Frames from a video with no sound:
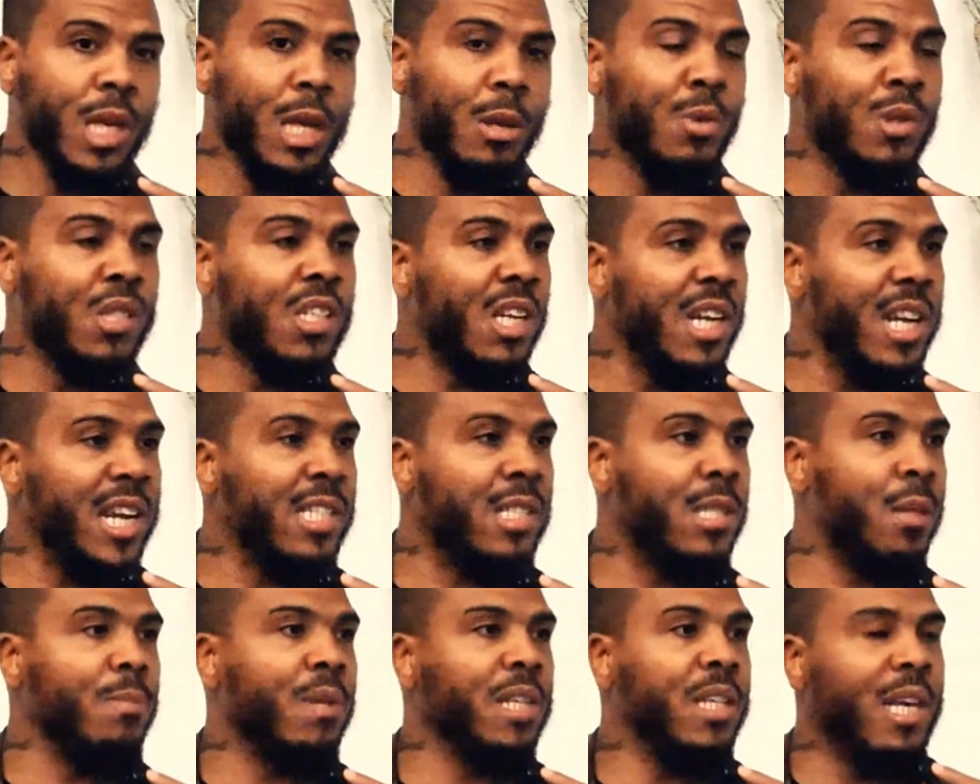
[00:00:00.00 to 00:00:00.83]
It was clear
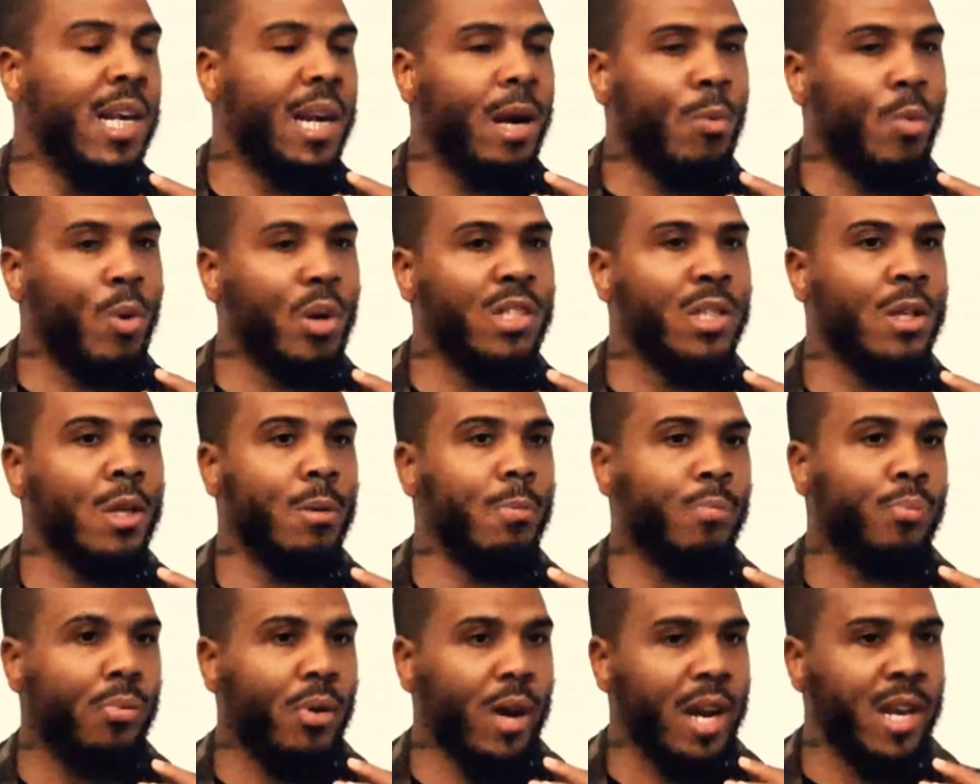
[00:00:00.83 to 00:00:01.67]
to me that I
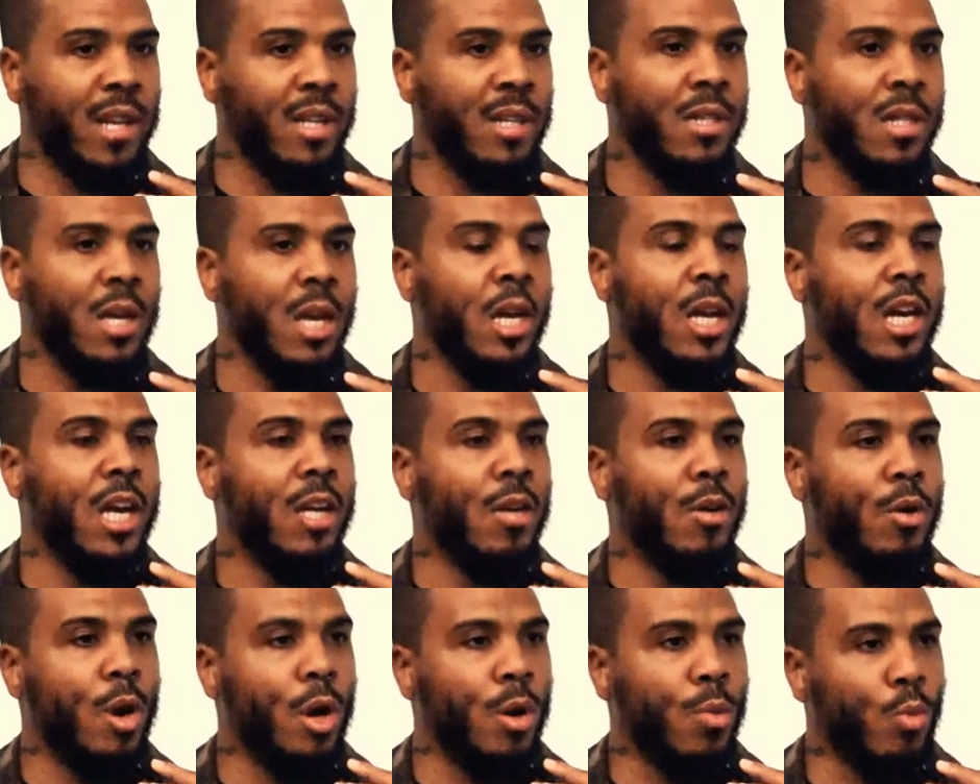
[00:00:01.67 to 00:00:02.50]
wasn't praying
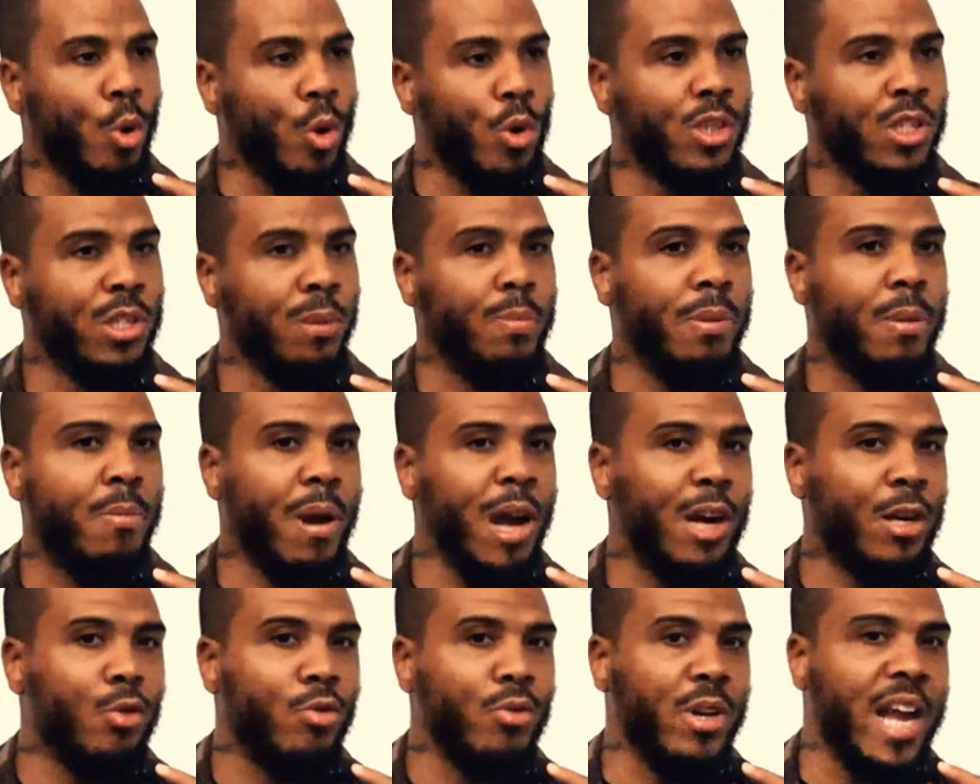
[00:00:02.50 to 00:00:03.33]
and, and worshiping
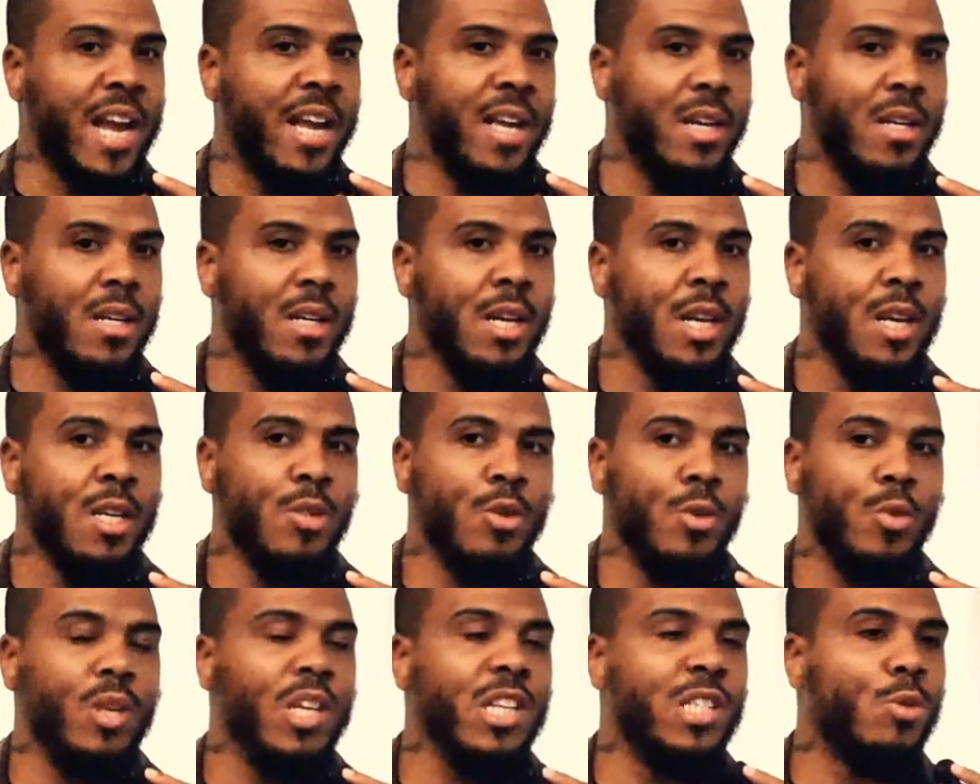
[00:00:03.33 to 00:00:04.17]
my creator.
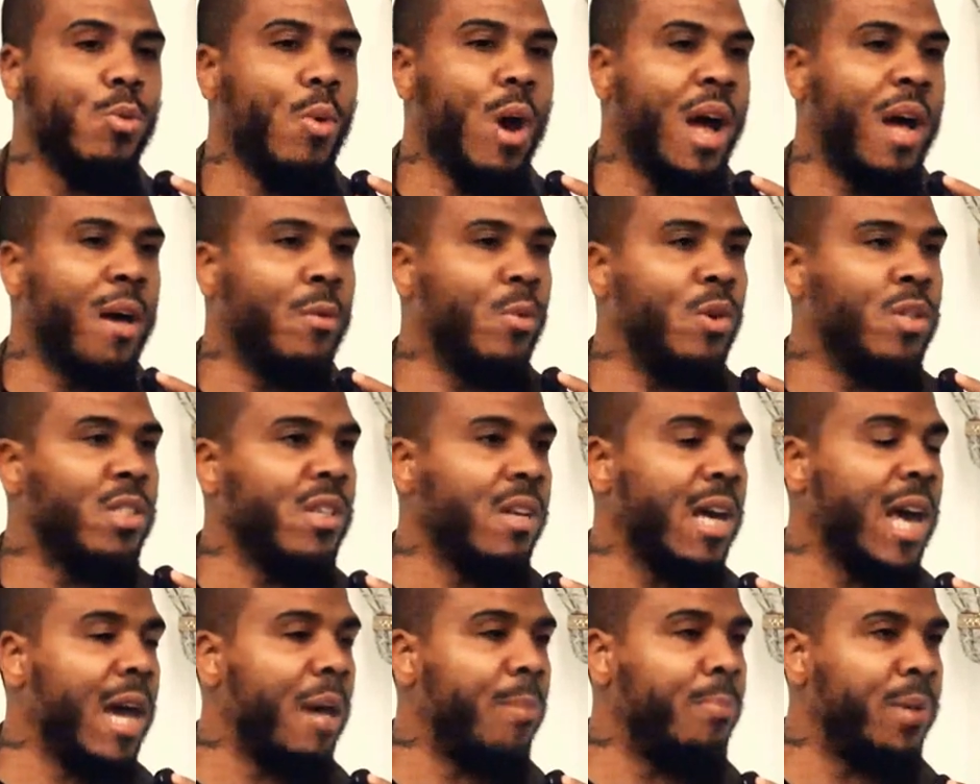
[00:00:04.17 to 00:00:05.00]
So this is why I
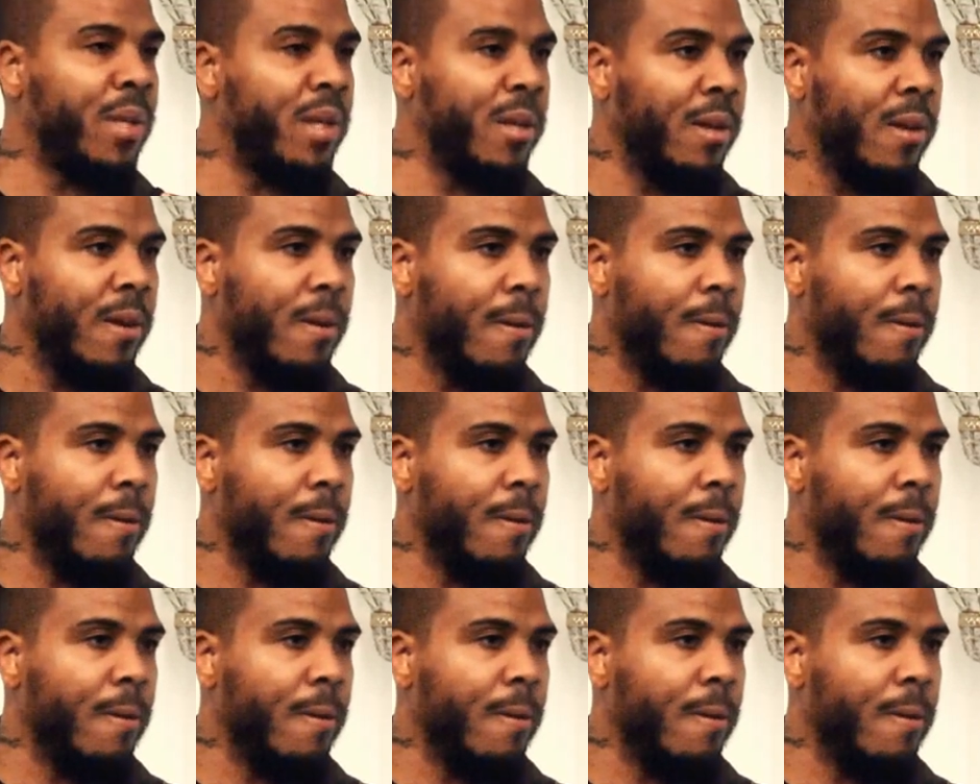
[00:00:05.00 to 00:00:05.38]
wasn't happy.